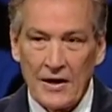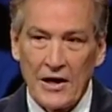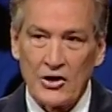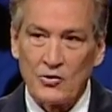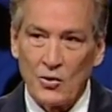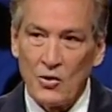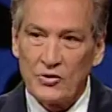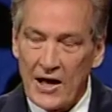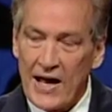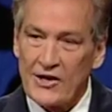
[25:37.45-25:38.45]
is
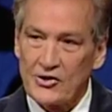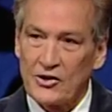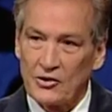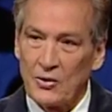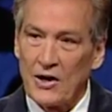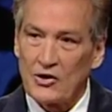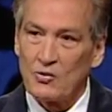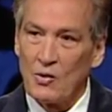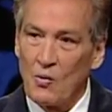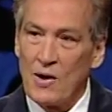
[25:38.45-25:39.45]
grotesque to us
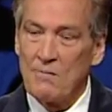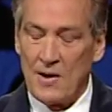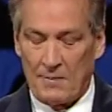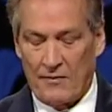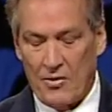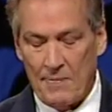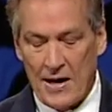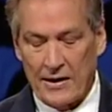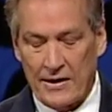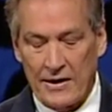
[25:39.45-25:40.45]
when one member of the
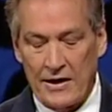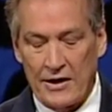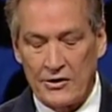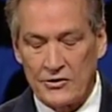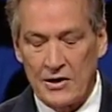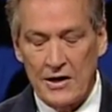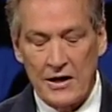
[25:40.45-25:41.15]
body is,